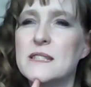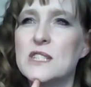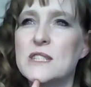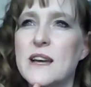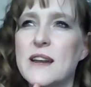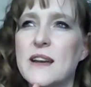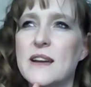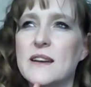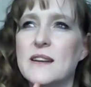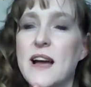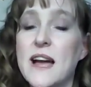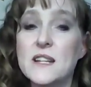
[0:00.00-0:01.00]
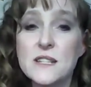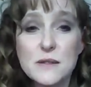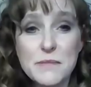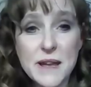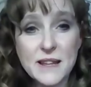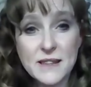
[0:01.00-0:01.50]
she's got a, I
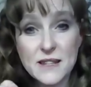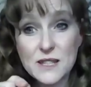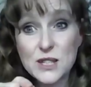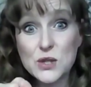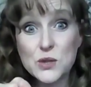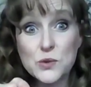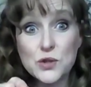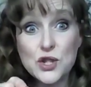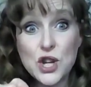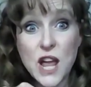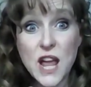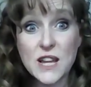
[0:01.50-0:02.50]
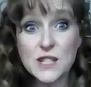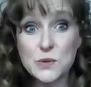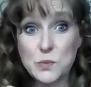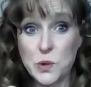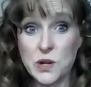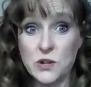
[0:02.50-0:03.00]
actually made snake
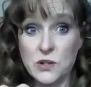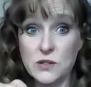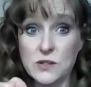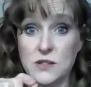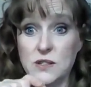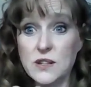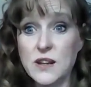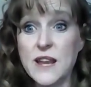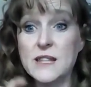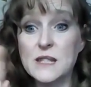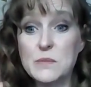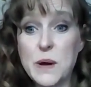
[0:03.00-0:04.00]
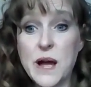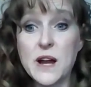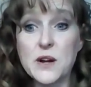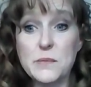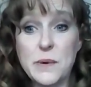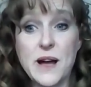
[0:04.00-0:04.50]
sprinkles
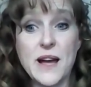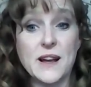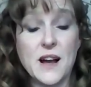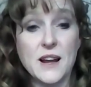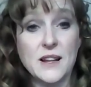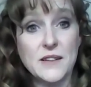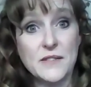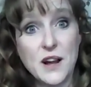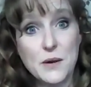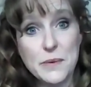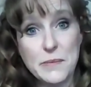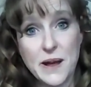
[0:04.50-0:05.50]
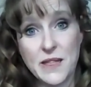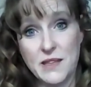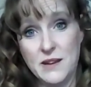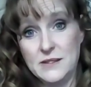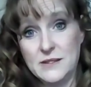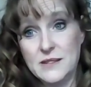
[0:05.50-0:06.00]
inspired by Gotta Love Carpet
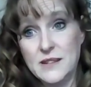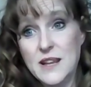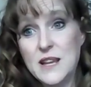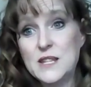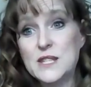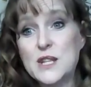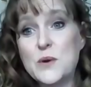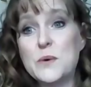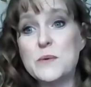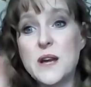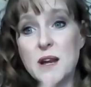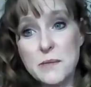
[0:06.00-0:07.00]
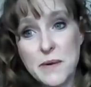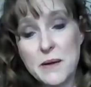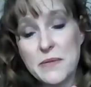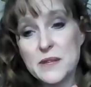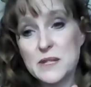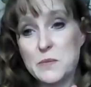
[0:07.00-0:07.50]
Pythons. So we were talking
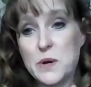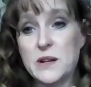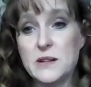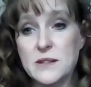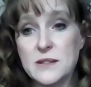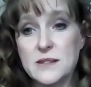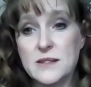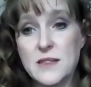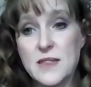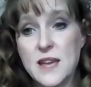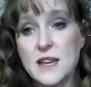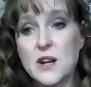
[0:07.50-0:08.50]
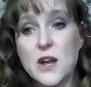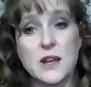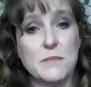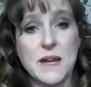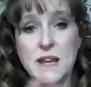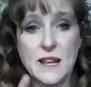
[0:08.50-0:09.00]
about the sprinkles thing. You know, you
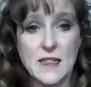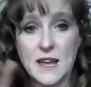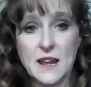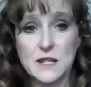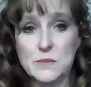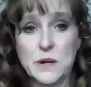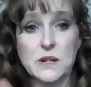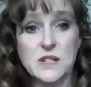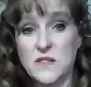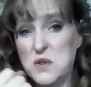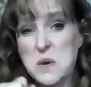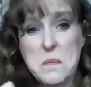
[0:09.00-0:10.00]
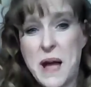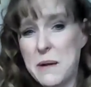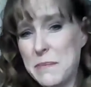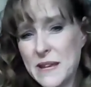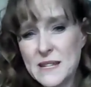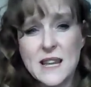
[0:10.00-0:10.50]
can make anything out of sprinkles. If you can
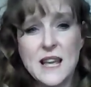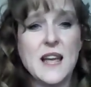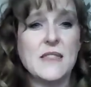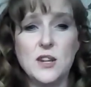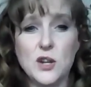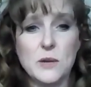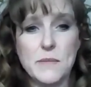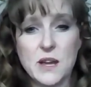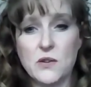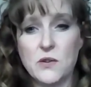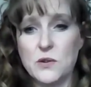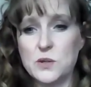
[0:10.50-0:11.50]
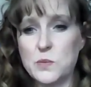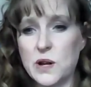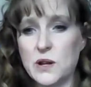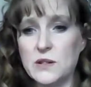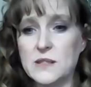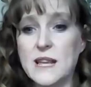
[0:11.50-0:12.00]
pipe it, then you can make your own
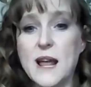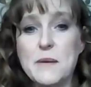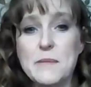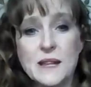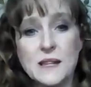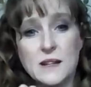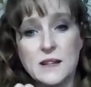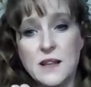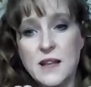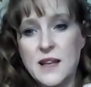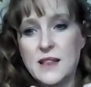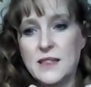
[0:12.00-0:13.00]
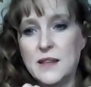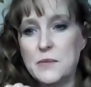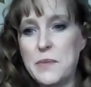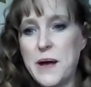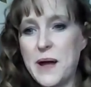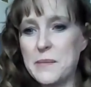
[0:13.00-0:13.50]
sprinkles. And I made little,
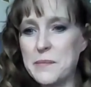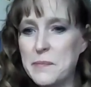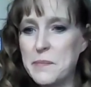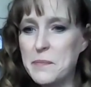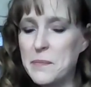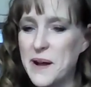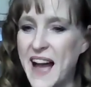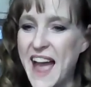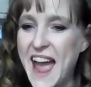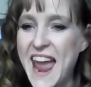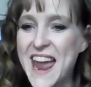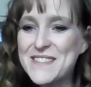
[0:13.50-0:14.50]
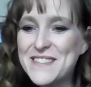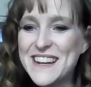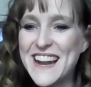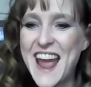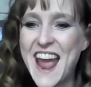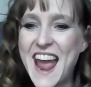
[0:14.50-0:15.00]
little pipe. Hey,
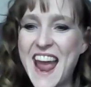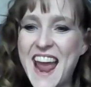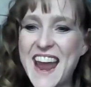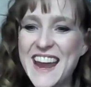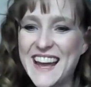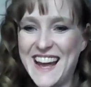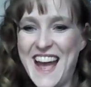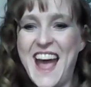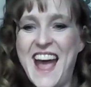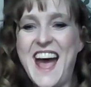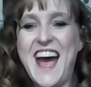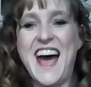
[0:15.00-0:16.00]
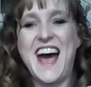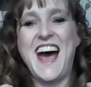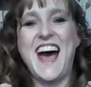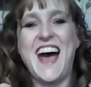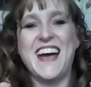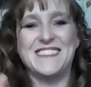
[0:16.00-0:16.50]
Renee!
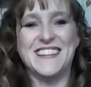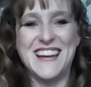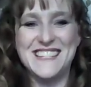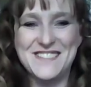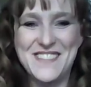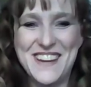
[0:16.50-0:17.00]
I'm glad you